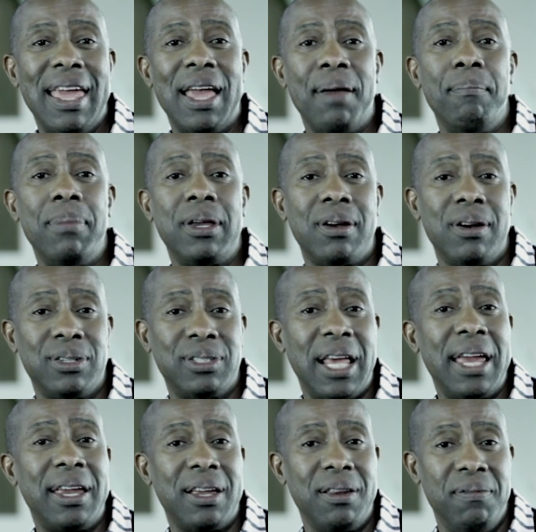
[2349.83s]
And because
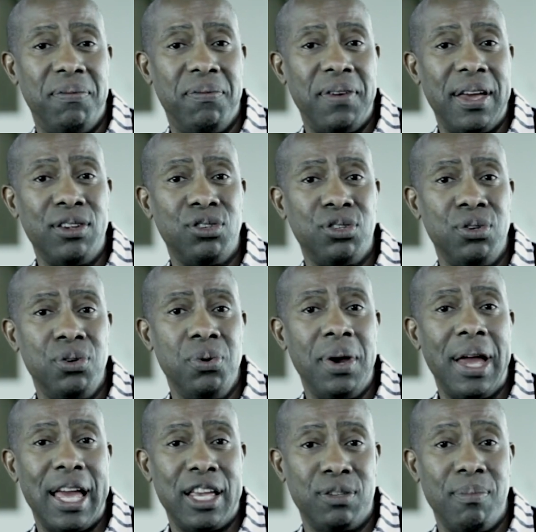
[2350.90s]
I confess you
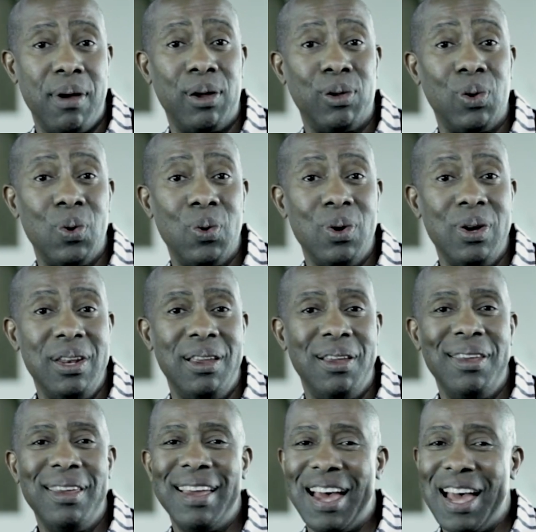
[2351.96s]
as my Lord,
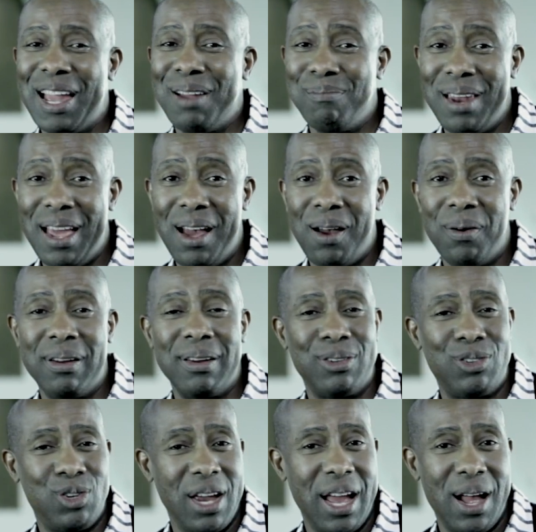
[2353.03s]
I am now a
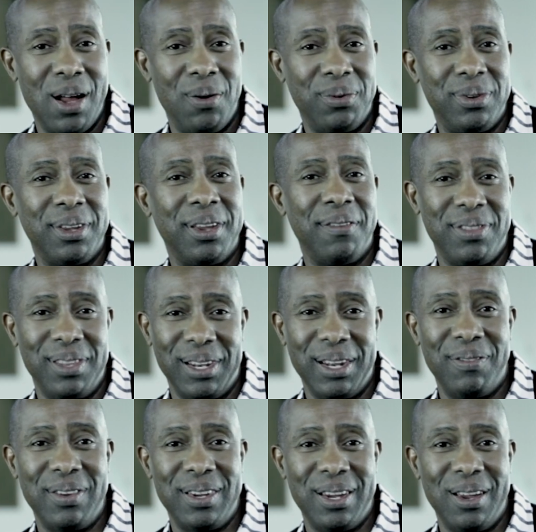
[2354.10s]
child of the
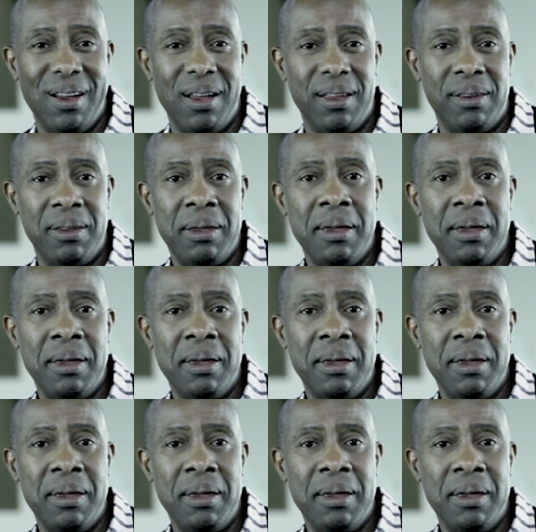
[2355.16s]
living God.